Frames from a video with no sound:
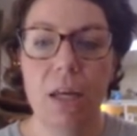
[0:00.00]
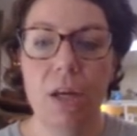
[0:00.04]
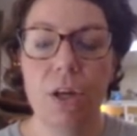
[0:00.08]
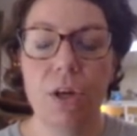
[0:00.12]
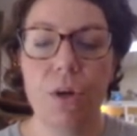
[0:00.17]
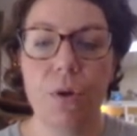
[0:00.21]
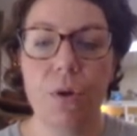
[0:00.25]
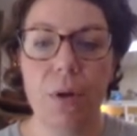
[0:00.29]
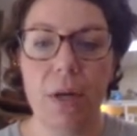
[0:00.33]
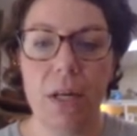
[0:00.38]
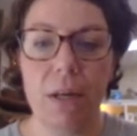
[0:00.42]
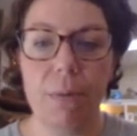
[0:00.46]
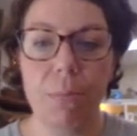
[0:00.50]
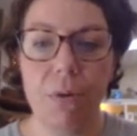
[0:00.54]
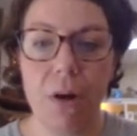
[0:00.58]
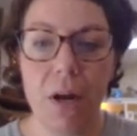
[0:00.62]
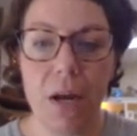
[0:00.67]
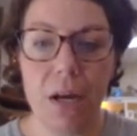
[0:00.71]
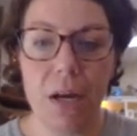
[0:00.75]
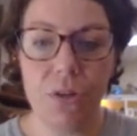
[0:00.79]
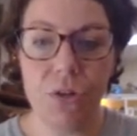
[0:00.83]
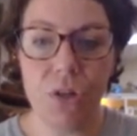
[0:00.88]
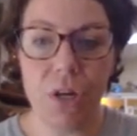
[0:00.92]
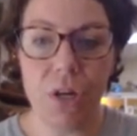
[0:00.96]
create a
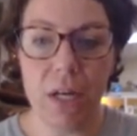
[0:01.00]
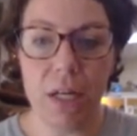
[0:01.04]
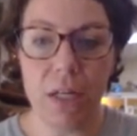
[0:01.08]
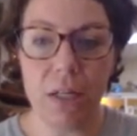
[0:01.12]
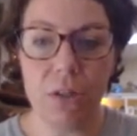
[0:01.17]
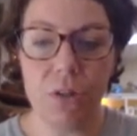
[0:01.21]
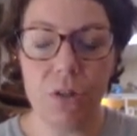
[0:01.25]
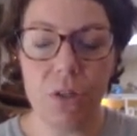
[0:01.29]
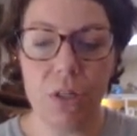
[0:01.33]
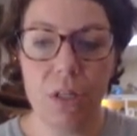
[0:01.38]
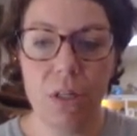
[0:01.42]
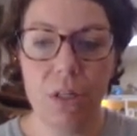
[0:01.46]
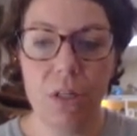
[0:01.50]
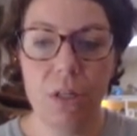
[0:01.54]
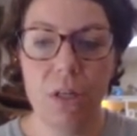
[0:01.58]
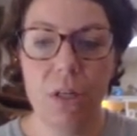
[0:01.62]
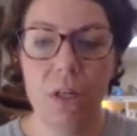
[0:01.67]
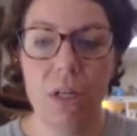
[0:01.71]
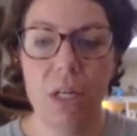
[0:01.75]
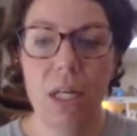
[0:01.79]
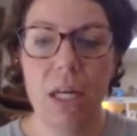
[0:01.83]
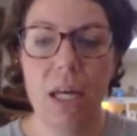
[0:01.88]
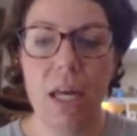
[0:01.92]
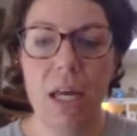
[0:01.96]
project,
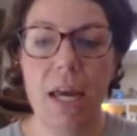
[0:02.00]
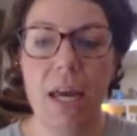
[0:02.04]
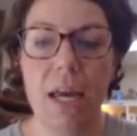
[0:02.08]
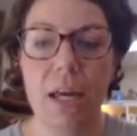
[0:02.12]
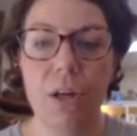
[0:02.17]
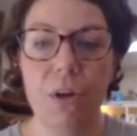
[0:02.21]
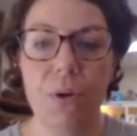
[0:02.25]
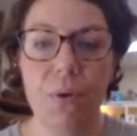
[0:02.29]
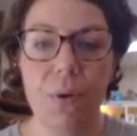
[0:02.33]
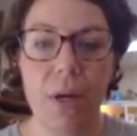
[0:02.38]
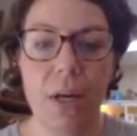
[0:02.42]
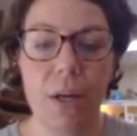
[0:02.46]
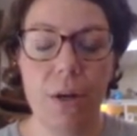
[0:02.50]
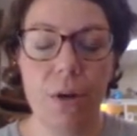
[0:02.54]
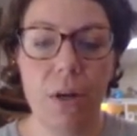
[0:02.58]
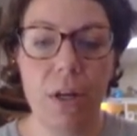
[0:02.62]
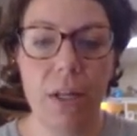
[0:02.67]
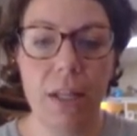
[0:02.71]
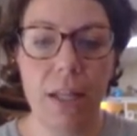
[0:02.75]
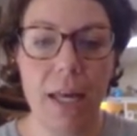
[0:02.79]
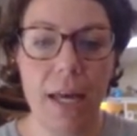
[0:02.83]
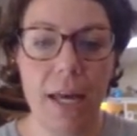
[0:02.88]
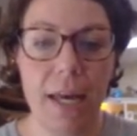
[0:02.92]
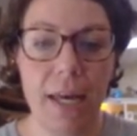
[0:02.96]
and create your
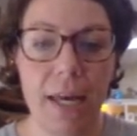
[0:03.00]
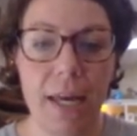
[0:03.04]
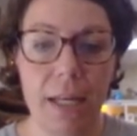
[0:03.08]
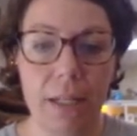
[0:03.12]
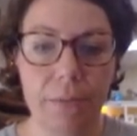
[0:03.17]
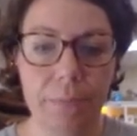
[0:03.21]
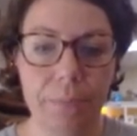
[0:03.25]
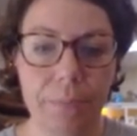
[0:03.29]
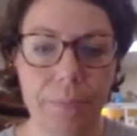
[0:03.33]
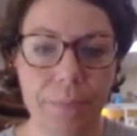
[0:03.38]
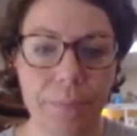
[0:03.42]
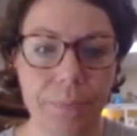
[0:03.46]
client.